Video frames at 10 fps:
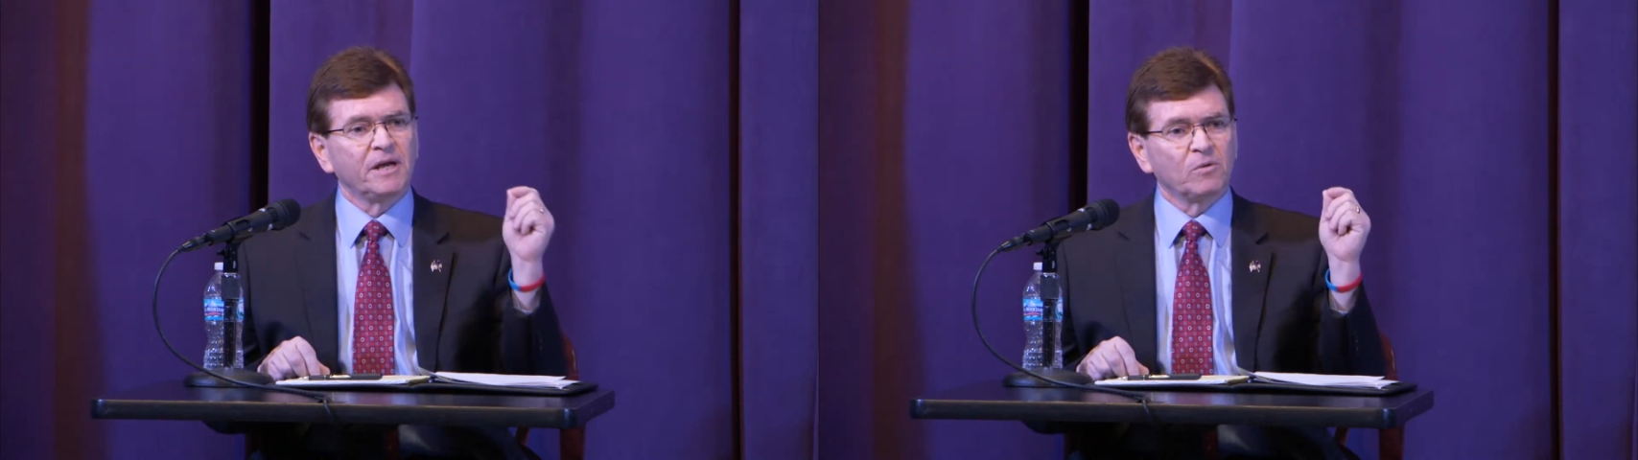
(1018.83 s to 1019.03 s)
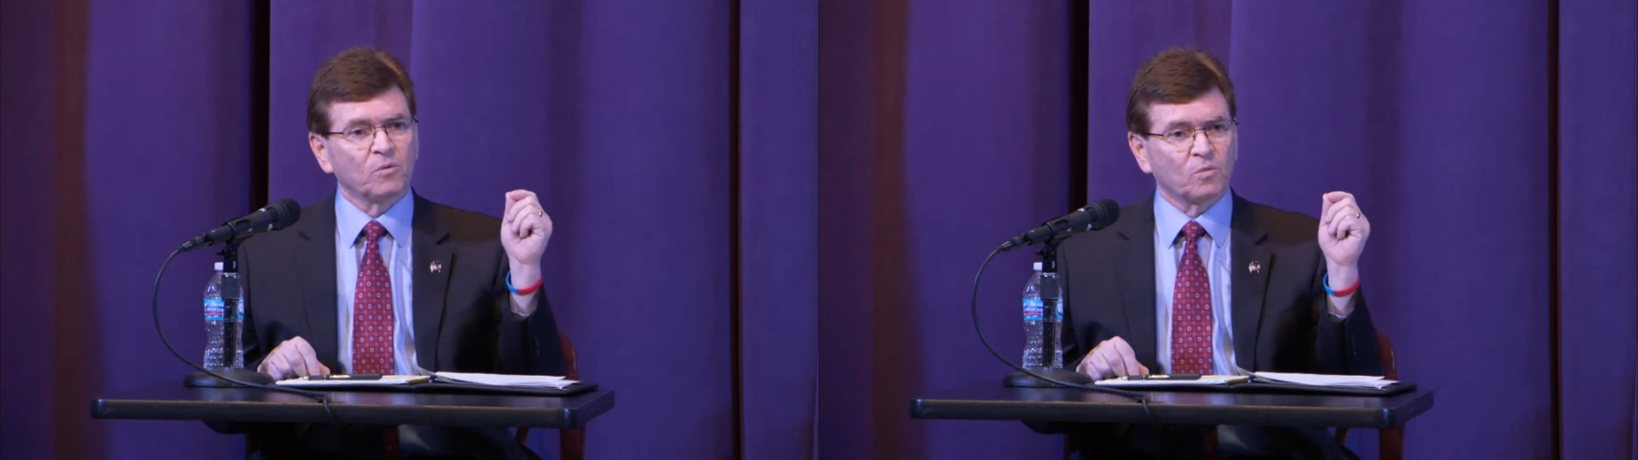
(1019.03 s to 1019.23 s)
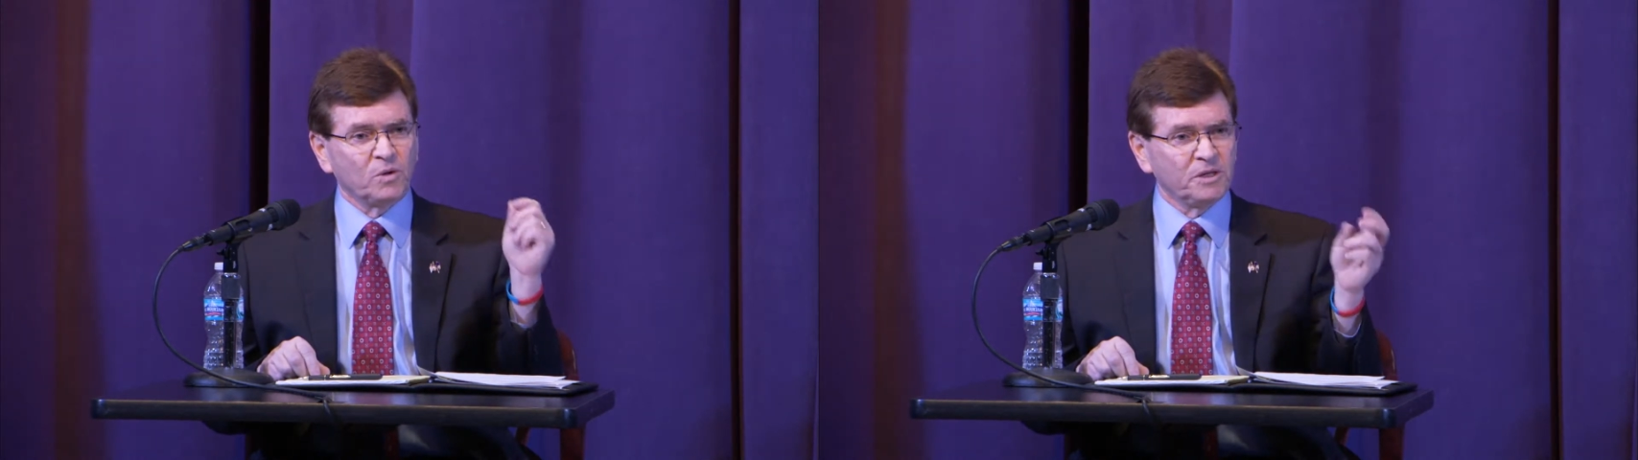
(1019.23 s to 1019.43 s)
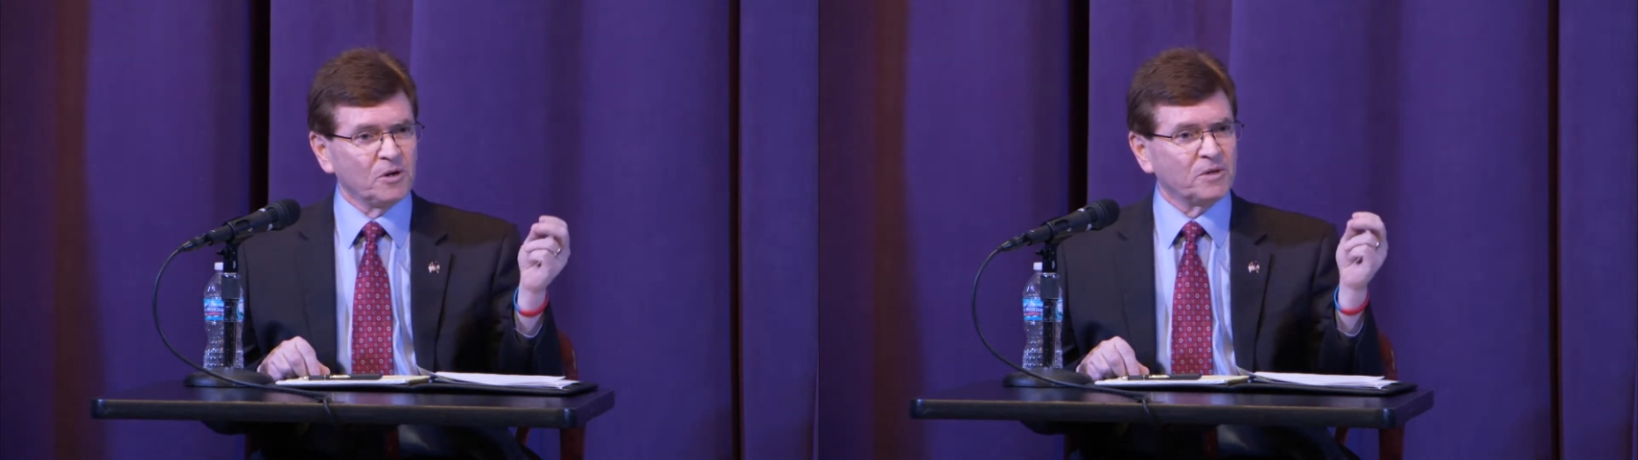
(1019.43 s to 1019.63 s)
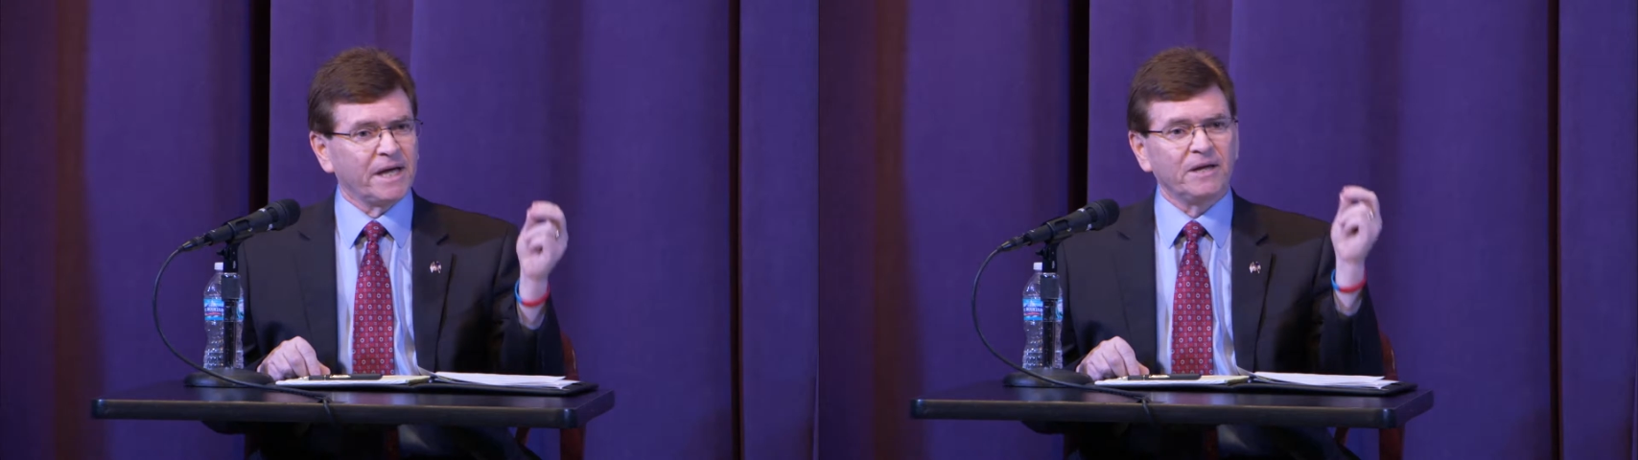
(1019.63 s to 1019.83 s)
they will
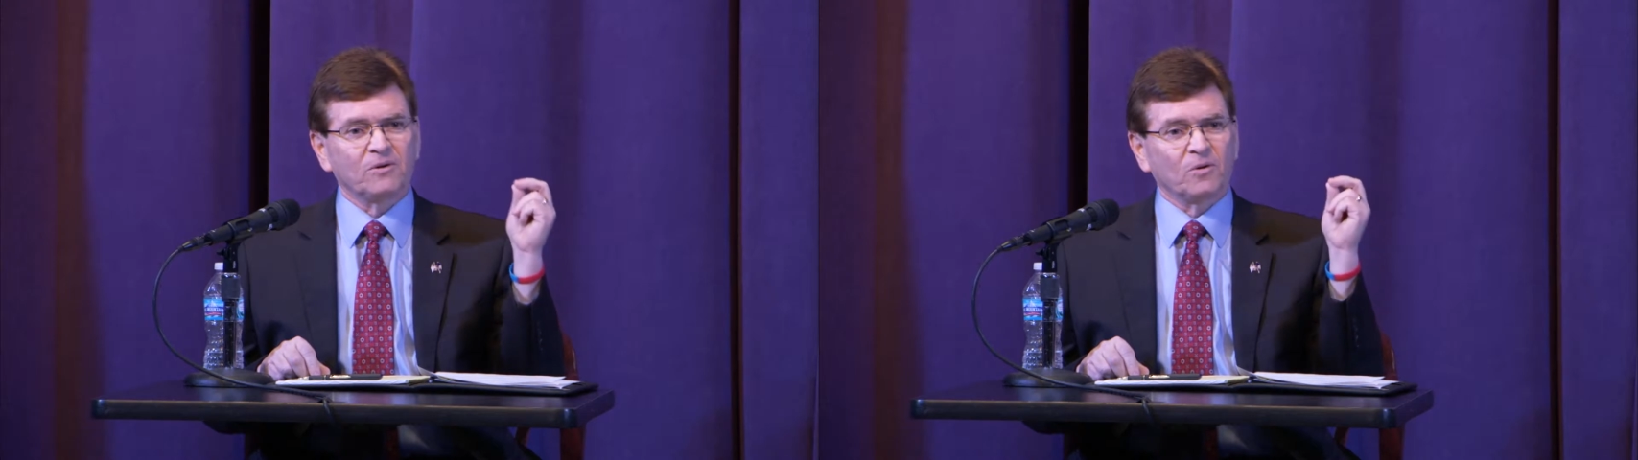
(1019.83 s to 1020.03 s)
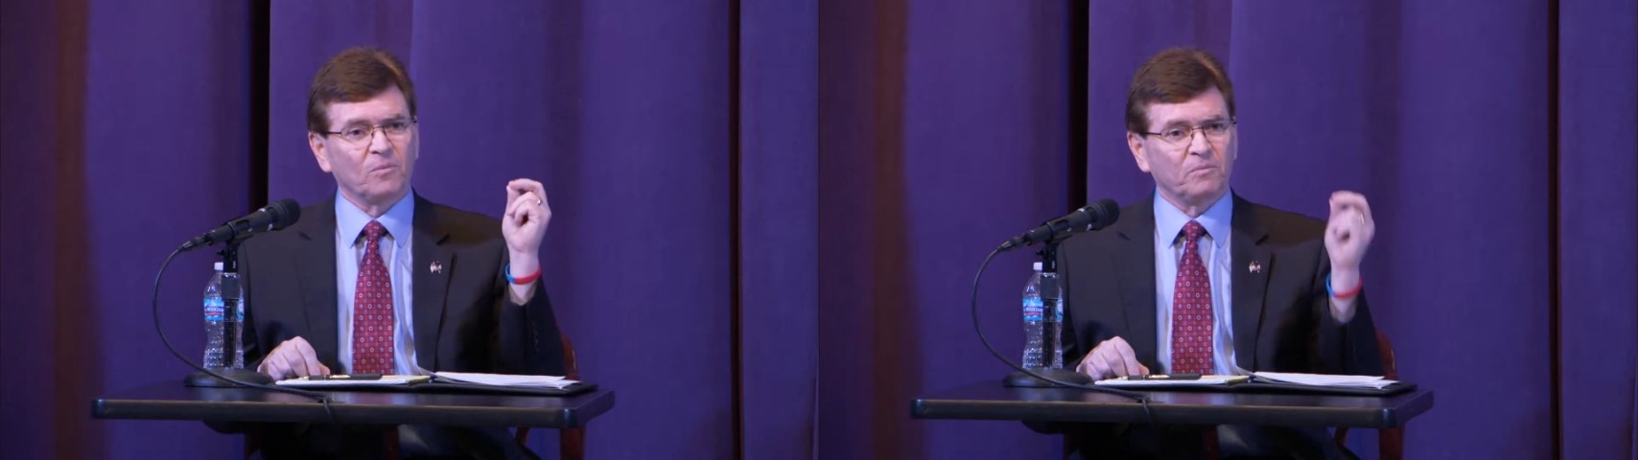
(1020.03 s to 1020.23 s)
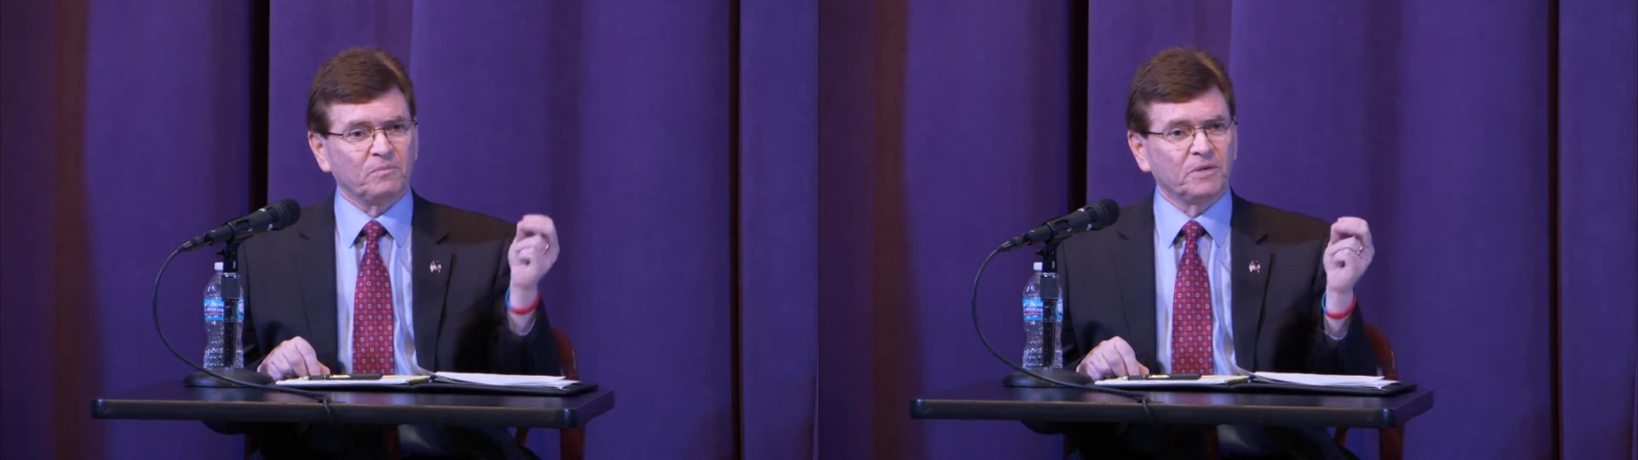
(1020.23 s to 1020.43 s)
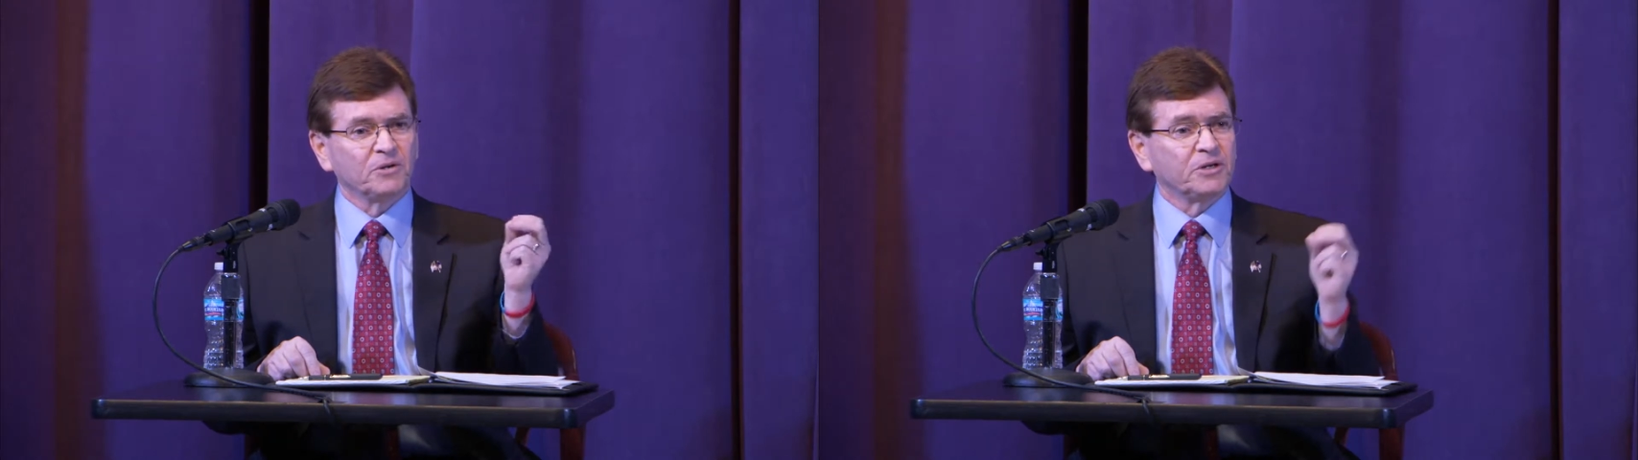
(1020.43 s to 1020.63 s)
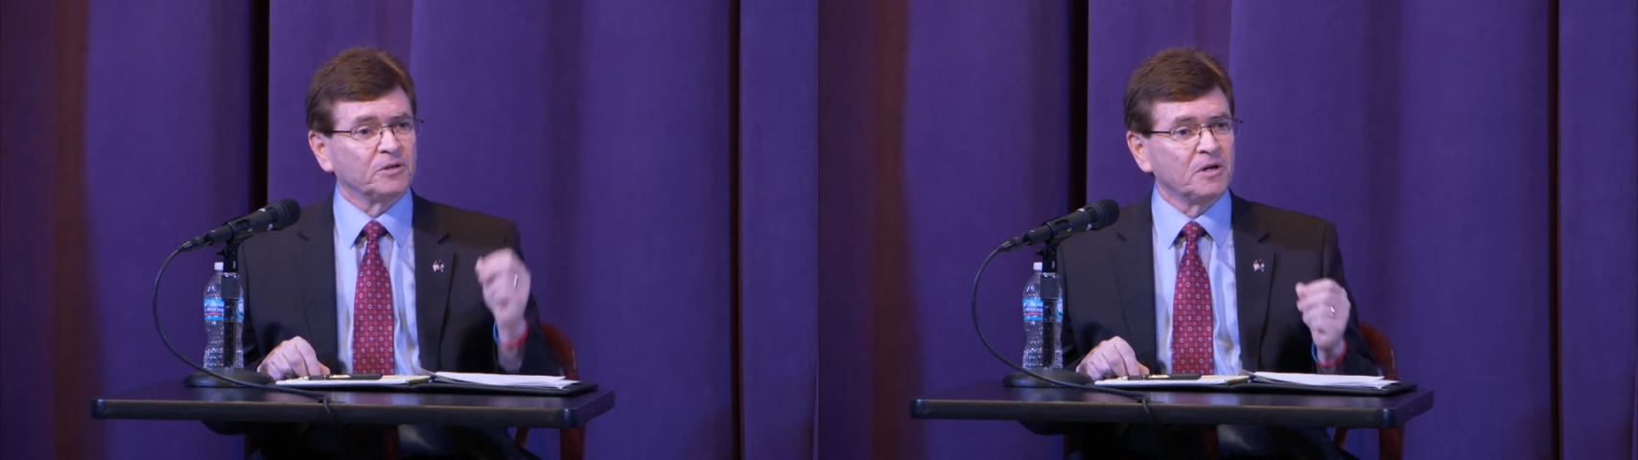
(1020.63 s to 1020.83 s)
relocate or
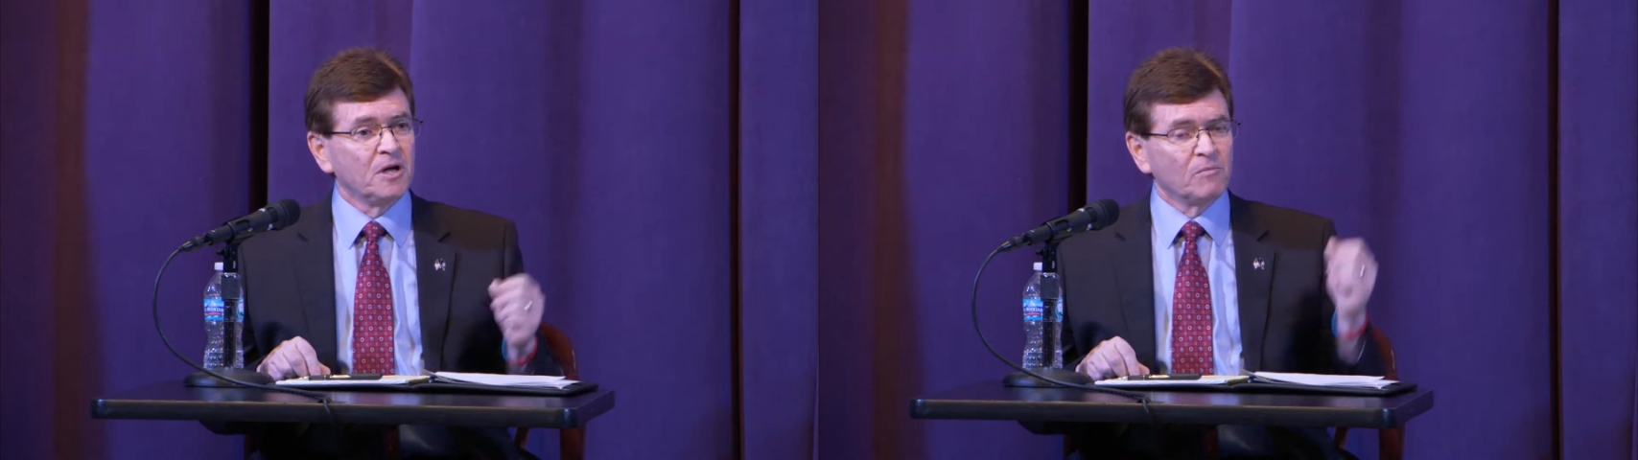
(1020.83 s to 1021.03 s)
build here.